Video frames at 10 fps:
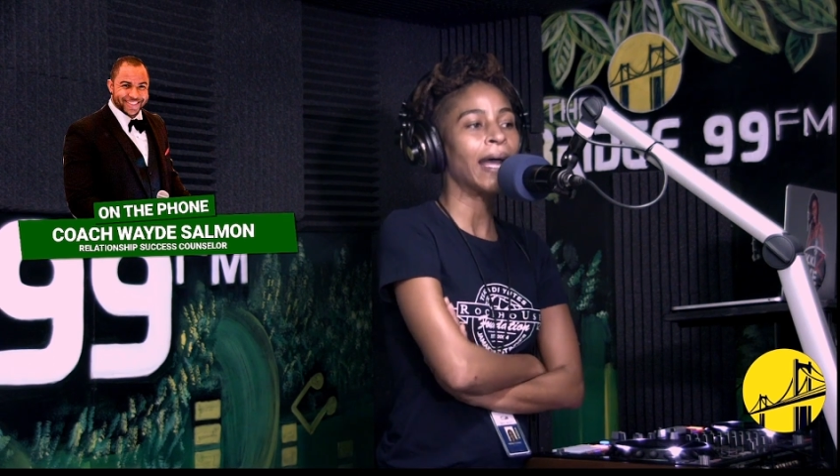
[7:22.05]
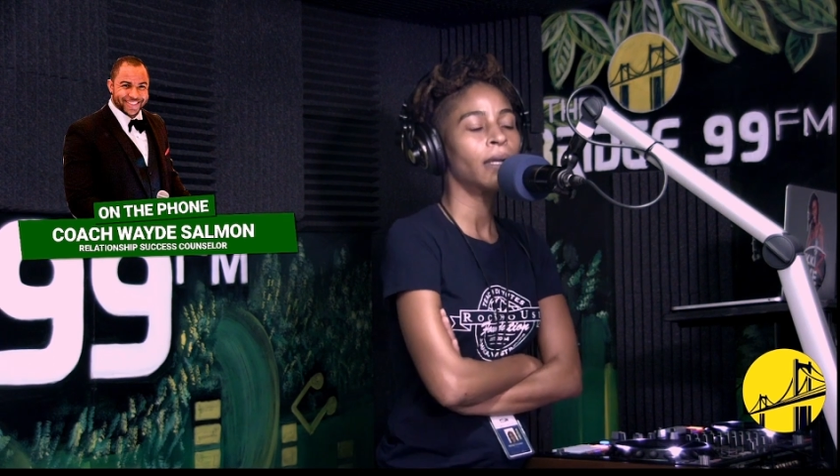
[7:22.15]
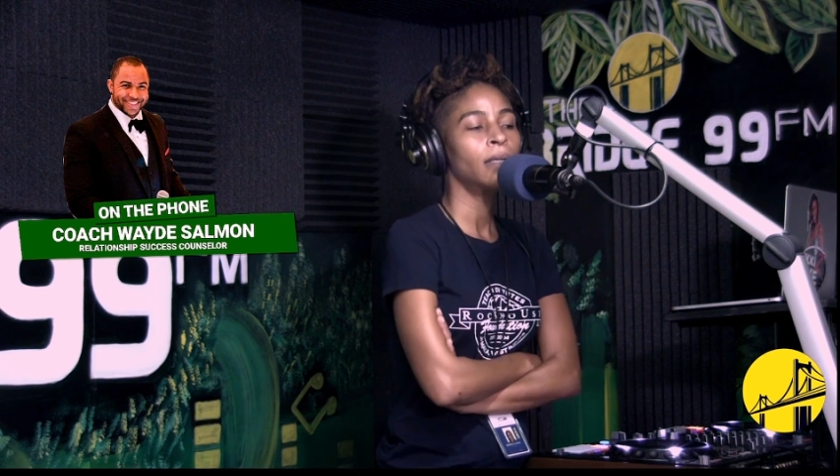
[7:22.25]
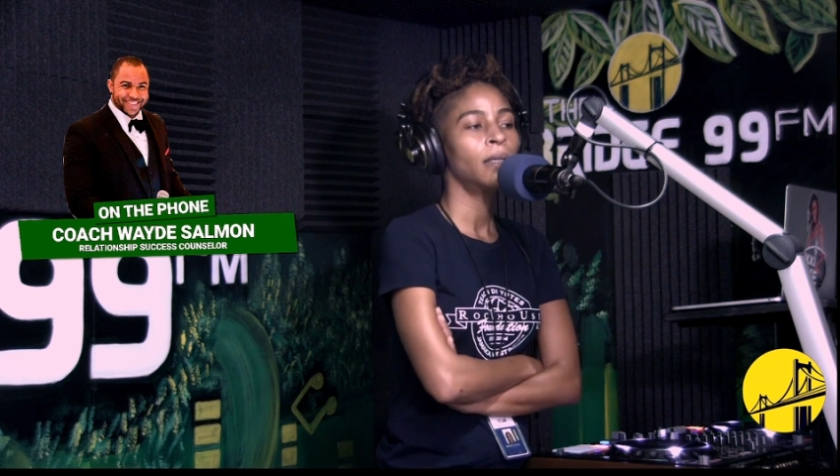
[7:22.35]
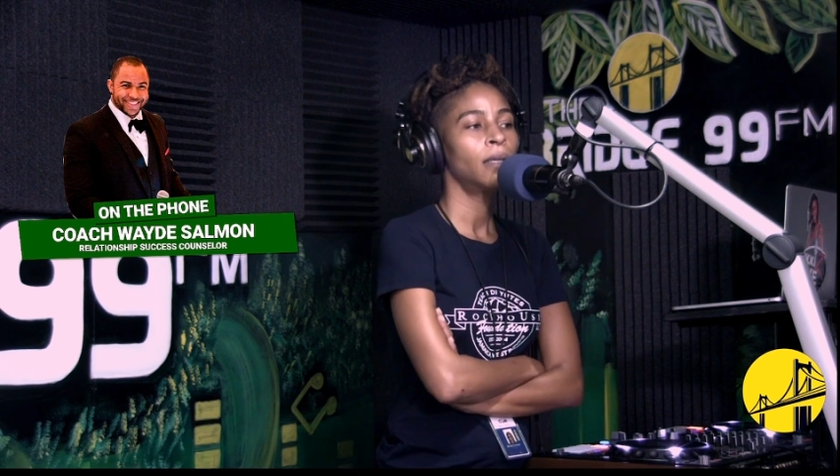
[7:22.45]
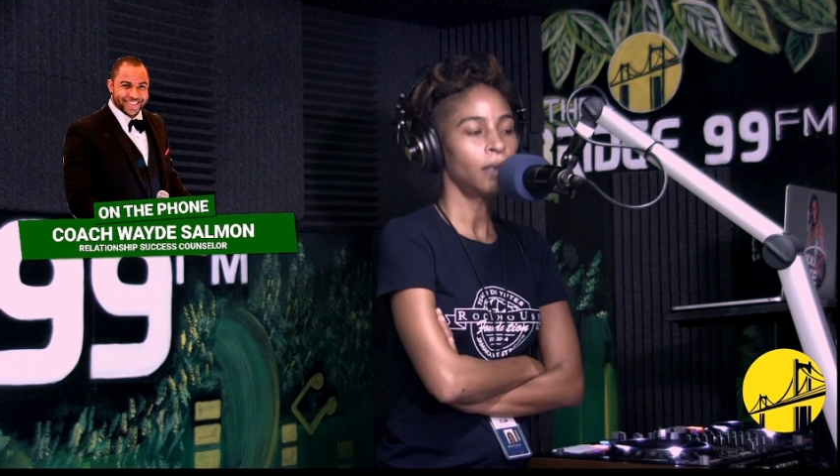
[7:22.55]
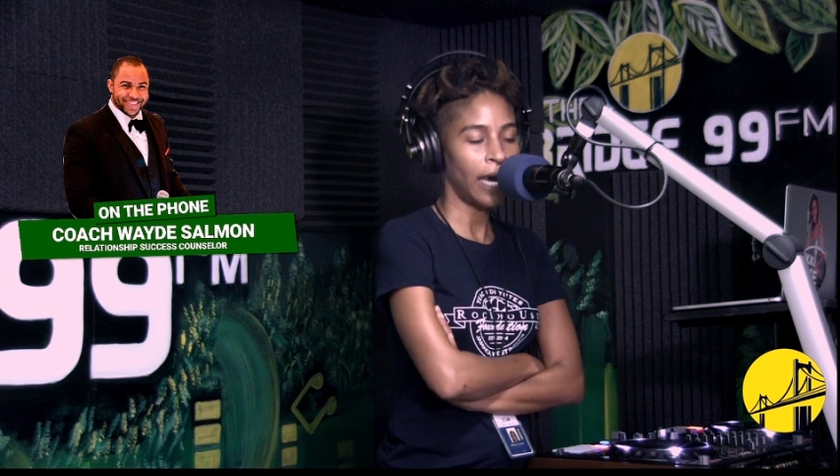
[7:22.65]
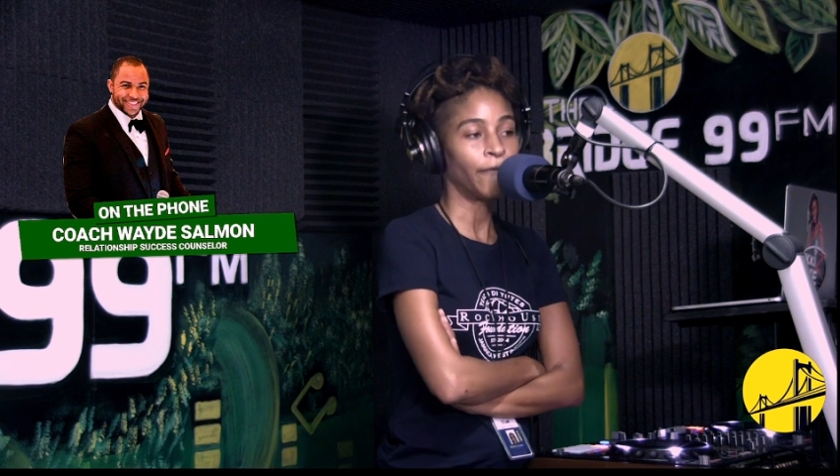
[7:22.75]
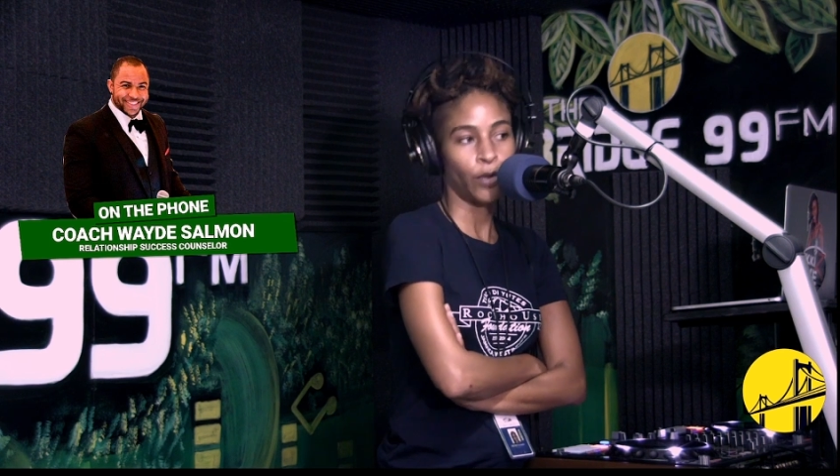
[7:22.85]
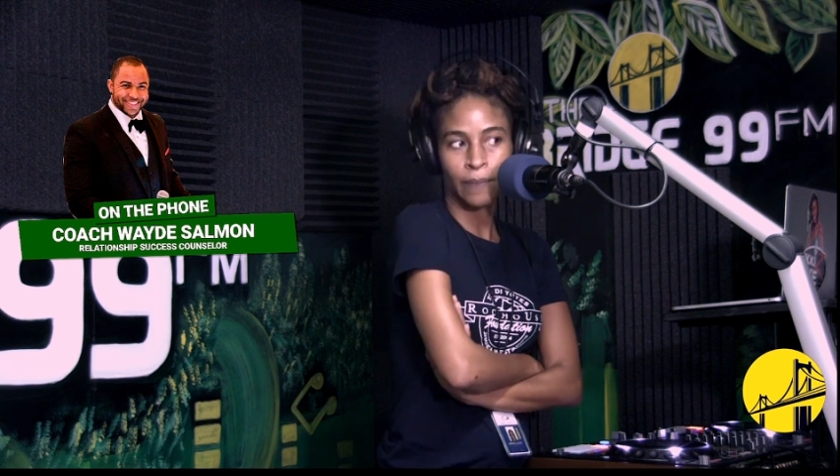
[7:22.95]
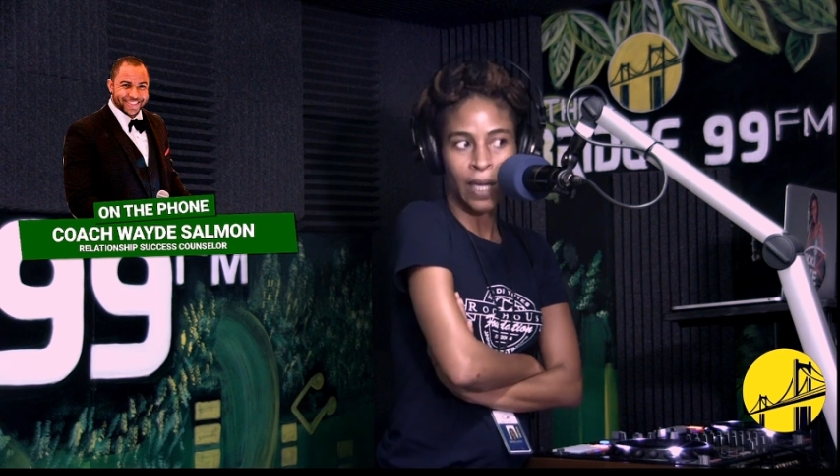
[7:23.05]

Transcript: Me. Yeah, for me.